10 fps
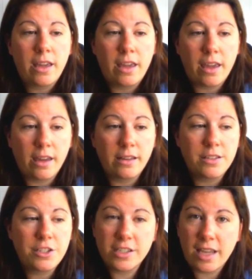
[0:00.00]

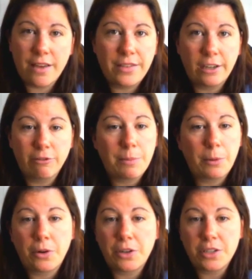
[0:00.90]
and just having a
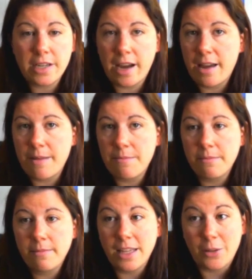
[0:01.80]
ripper and good time
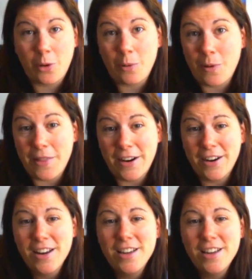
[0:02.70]
in the warm weather.